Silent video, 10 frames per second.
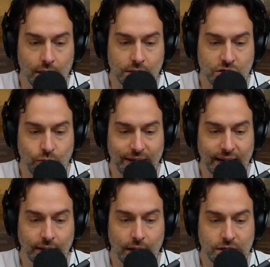Sweet
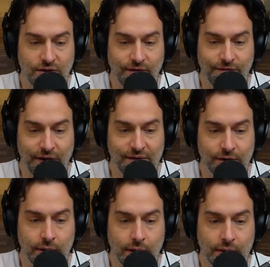and lush
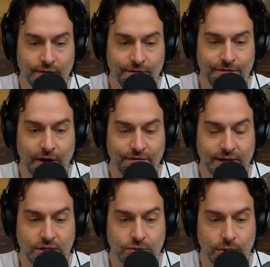flavor,
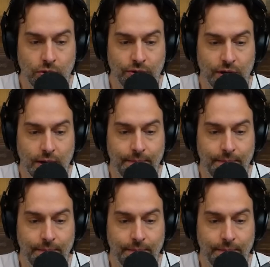velvety smooth,